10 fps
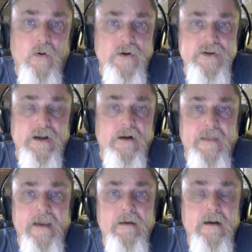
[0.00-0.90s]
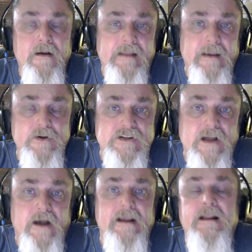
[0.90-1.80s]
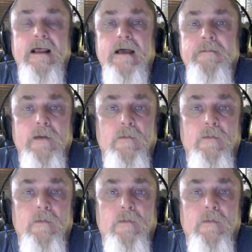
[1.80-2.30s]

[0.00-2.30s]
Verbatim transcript: of course, you know they they were studying them.